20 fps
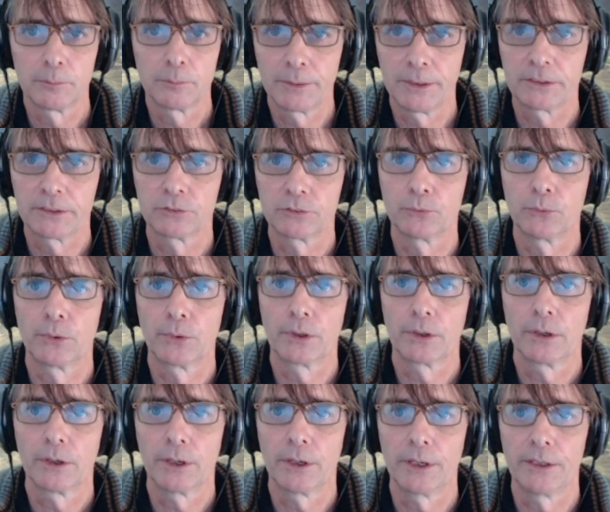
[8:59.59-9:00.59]
That's
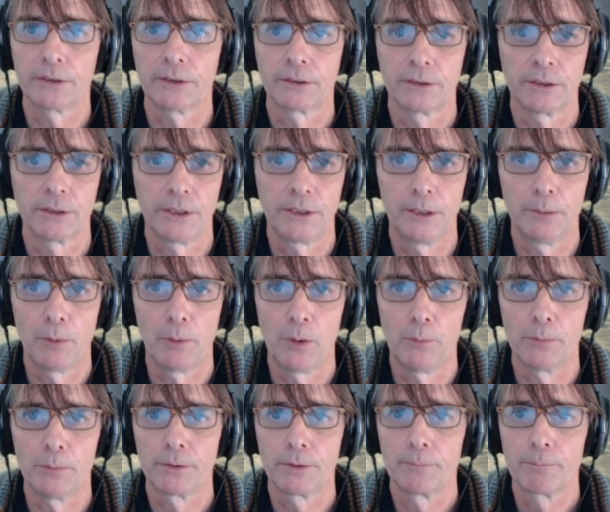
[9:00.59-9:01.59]
for later in a
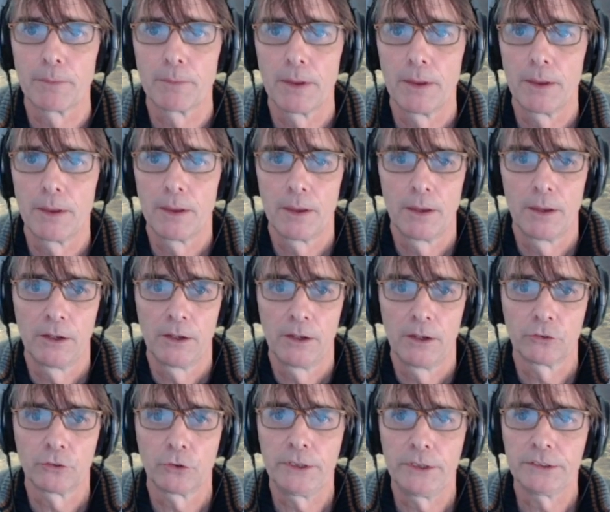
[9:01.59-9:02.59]
moment.
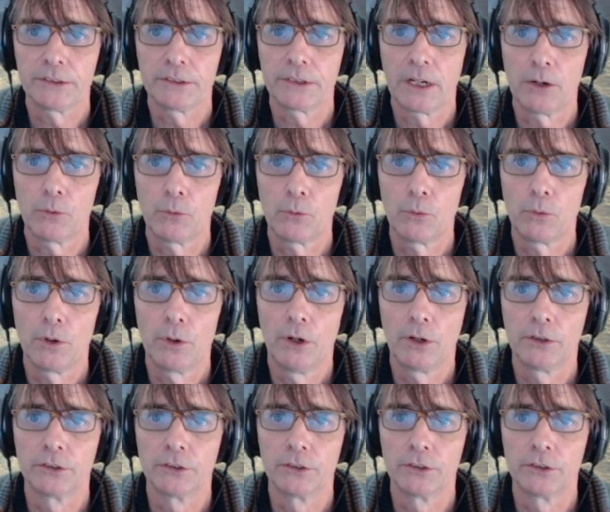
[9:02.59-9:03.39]
So this is how